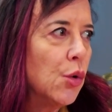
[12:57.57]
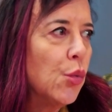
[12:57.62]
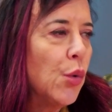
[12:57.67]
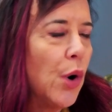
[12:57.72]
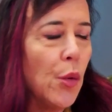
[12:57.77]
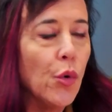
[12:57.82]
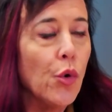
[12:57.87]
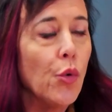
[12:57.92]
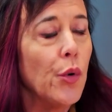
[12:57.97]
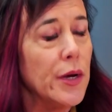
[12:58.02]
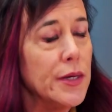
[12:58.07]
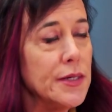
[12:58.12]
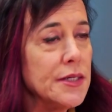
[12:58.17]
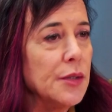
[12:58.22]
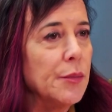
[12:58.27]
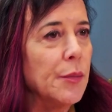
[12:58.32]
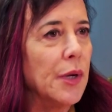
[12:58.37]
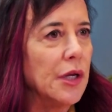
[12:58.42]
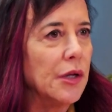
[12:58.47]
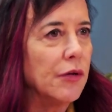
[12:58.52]
what we're
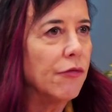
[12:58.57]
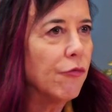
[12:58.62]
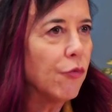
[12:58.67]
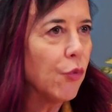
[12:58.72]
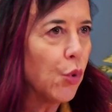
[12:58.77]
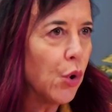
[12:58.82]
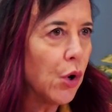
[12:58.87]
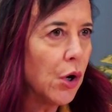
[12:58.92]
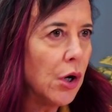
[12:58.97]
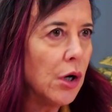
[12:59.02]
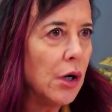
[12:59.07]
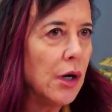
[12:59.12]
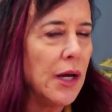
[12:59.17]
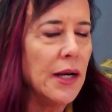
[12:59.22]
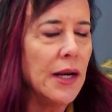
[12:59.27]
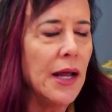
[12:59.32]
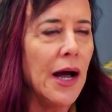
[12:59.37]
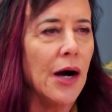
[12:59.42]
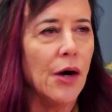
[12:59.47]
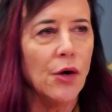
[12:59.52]
raising money for,
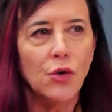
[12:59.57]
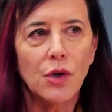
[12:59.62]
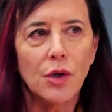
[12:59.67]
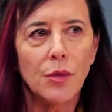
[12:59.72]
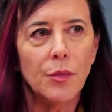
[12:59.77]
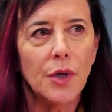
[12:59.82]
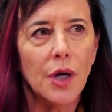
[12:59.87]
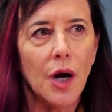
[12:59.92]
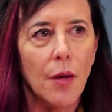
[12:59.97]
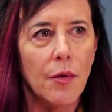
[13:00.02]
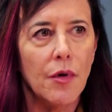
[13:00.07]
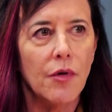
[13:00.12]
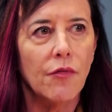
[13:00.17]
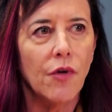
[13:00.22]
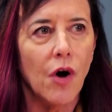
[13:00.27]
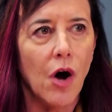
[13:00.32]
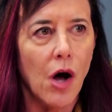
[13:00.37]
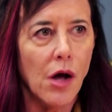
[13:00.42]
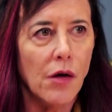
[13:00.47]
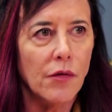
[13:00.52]
and how you can become
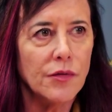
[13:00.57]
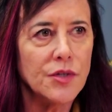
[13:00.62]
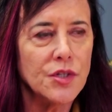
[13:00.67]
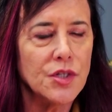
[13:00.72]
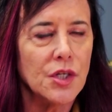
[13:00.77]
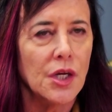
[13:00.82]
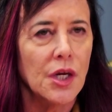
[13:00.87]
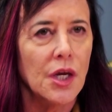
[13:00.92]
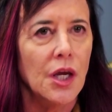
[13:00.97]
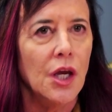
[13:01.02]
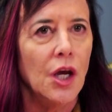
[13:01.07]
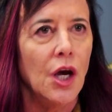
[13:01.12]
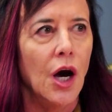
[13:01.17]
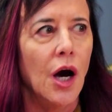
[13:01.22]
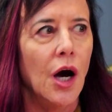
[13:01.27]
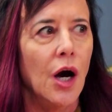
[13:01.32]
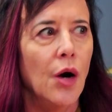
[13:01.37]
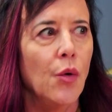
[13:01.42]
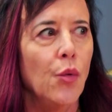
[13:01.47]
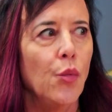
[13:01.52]
involved.
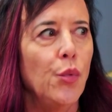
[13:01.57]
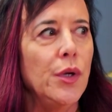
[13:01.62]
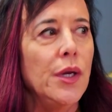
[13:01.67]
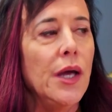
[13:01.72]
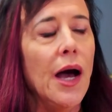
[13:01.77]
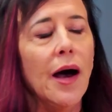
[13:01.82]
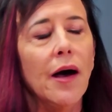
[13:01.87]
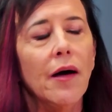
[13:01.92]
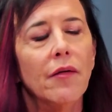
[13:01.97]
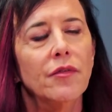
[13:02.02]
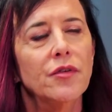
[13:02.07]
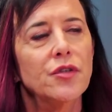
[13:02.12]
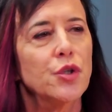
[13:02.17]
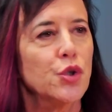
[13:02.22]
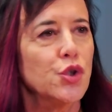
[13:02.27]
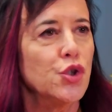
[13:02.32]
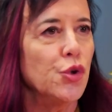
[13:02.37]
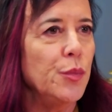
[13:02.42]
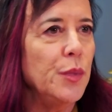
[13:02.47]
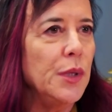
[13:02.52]
Uh, we have
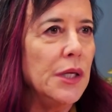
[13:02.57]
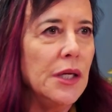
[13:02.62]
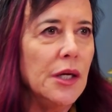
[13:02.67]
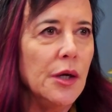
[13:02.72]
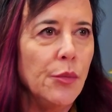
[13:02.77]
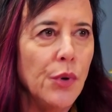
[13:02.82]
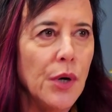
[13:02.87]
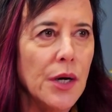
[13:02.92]
social media